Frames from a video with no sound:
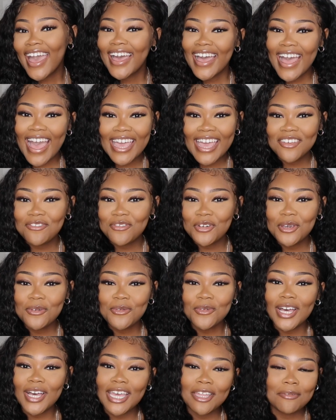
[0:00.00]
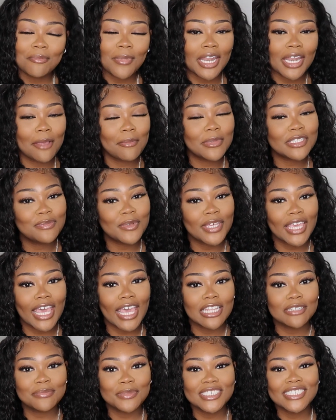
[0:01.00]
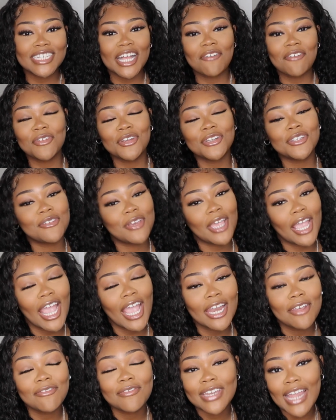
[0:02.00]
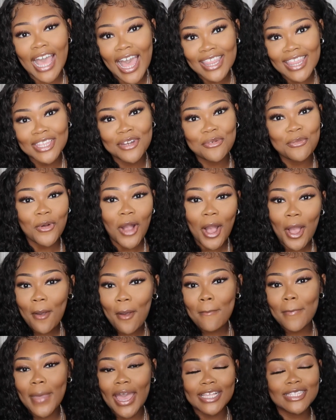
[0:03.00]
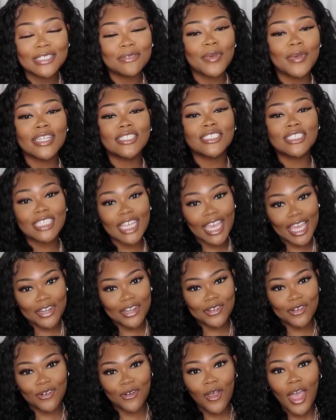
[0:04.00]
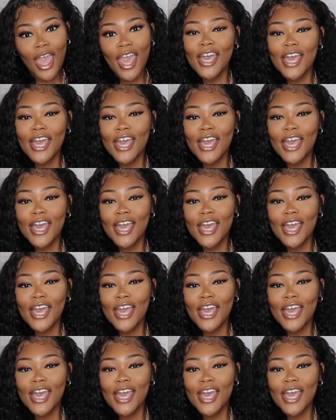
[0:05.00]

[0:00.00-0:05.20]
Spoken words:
Hi everyone, my name is makaylamashelle if you're new here, and if not, then welcome back to my channel.